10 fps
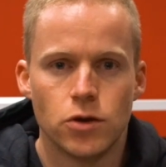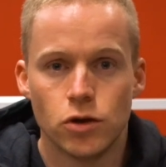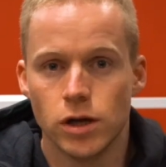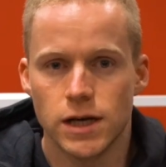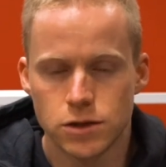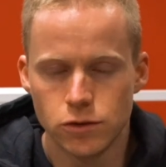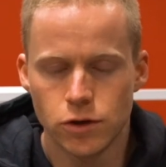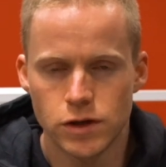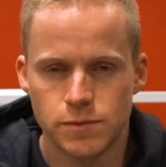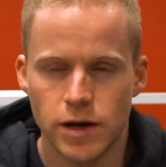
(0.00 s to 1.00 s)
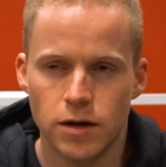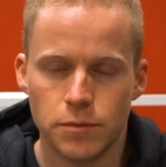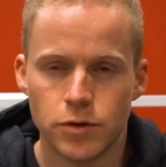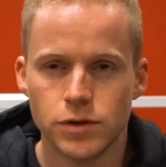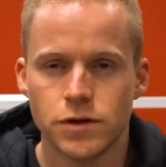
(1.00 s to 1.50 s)
utilize glucose better,
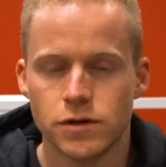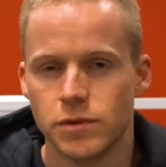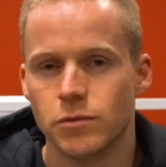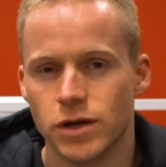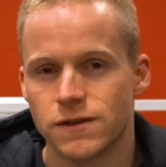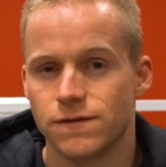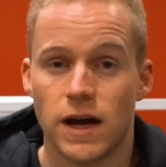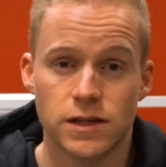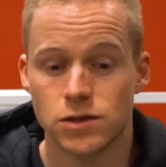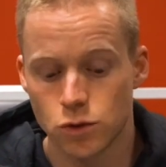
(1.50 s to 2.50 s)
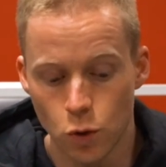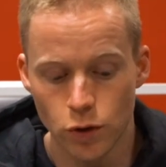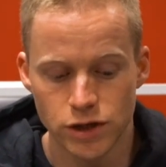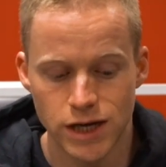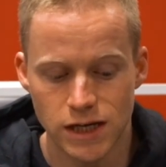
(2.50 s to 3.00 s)
but also to minimize fat
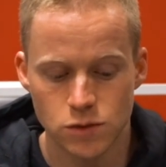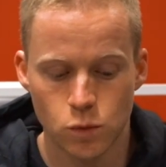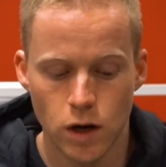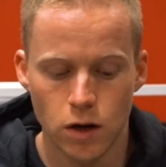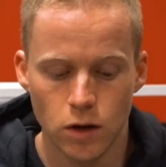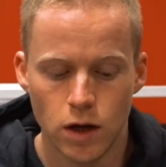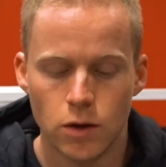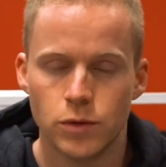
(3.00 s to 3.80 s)
storage as well,